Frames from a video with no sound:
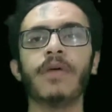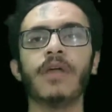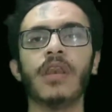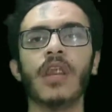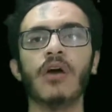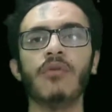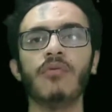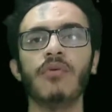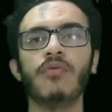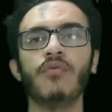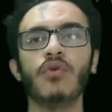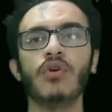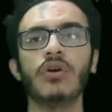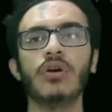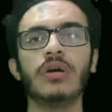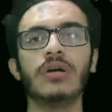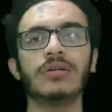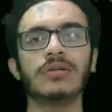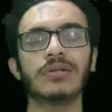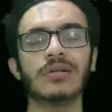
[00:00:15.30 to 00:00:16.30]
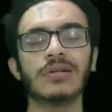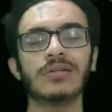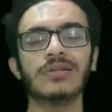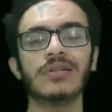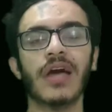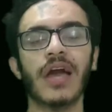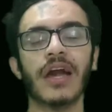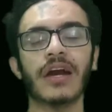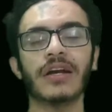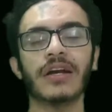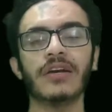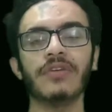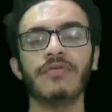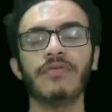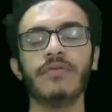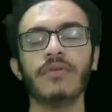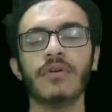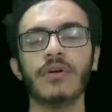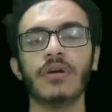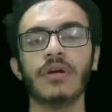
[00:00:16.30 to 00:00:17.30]
Now we would discuss the active
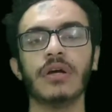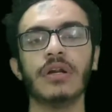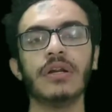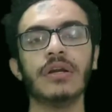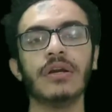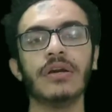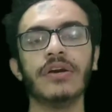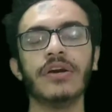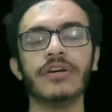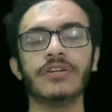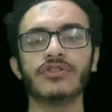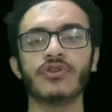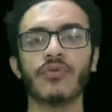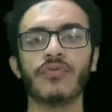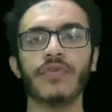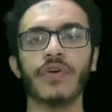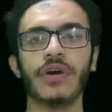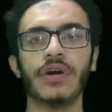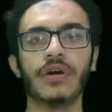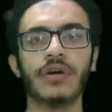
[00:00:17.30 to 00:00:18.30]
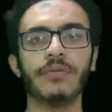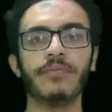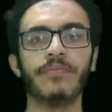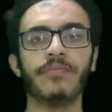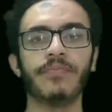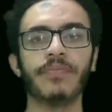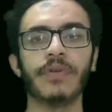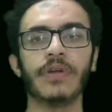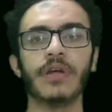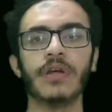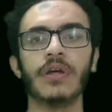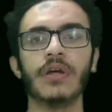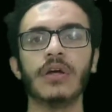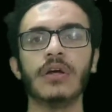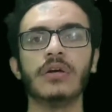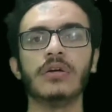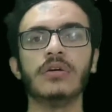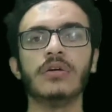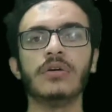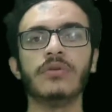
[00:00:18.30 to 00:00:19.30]
ingredients of it,
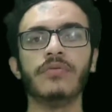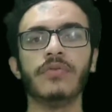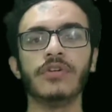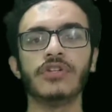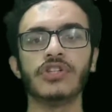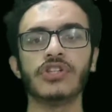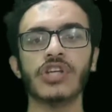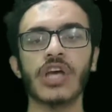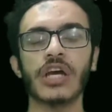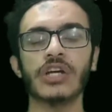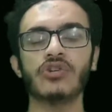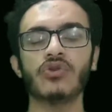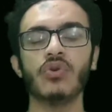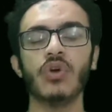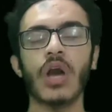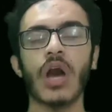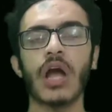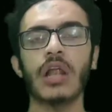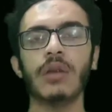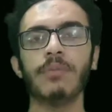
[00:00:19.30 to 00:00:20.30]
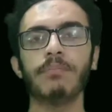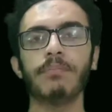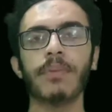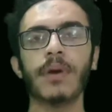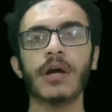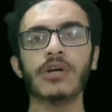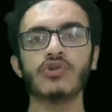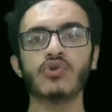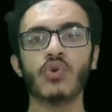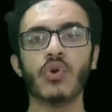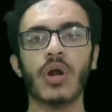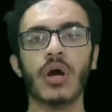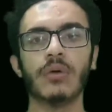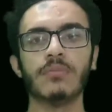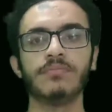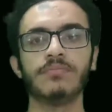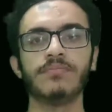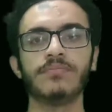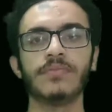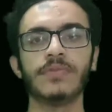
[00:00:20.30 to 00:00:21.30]
which is actually
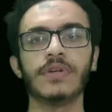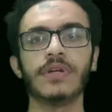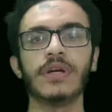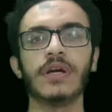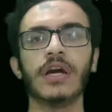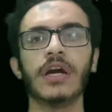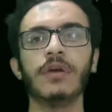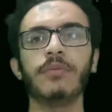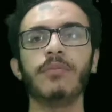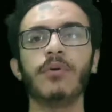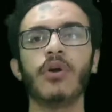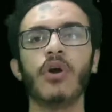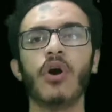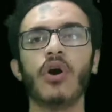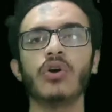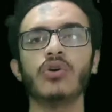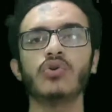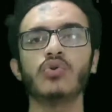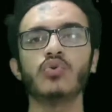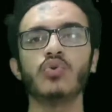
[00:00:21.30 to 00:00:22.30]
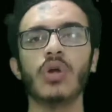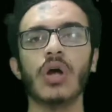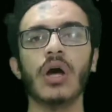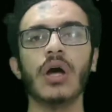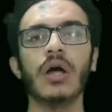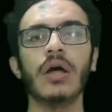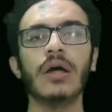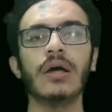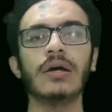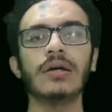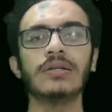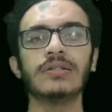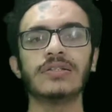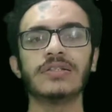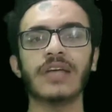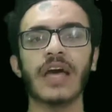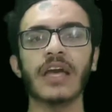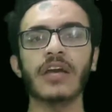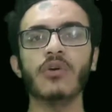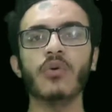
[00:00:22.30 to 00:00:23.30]
Alprazolam. It belongs to the
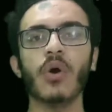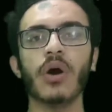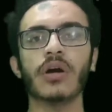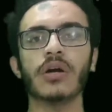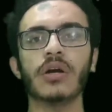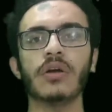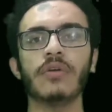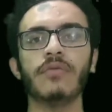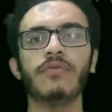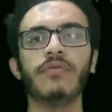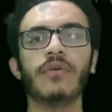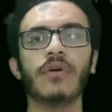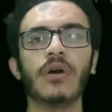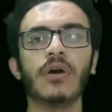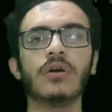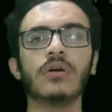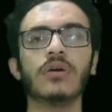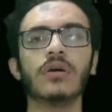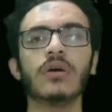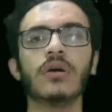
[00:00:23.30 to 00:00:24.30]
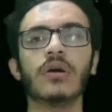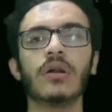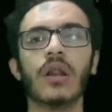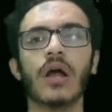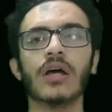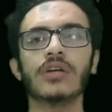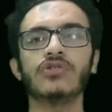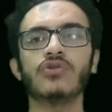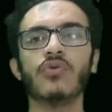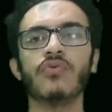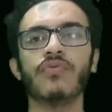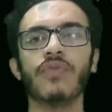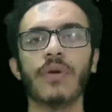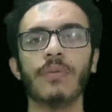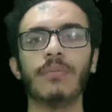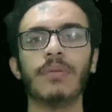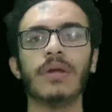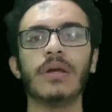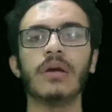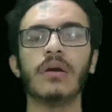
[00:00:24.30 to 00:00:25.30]
psychoactive drug class of
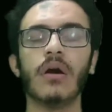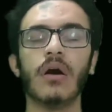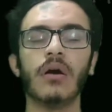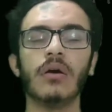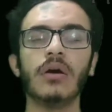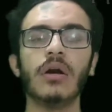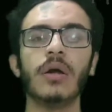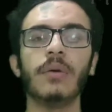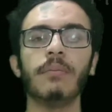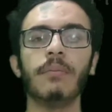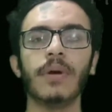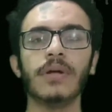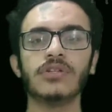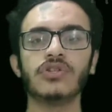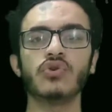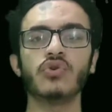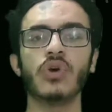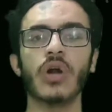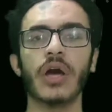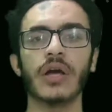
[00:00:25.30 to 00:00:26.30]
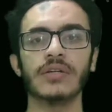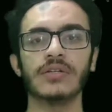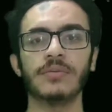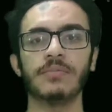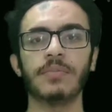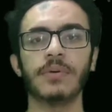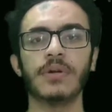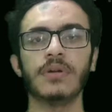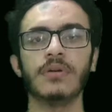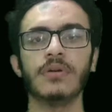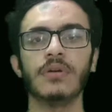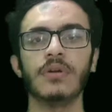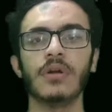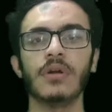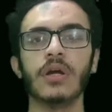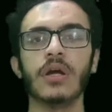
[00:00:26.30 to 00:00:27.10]
family called benzodiazepine,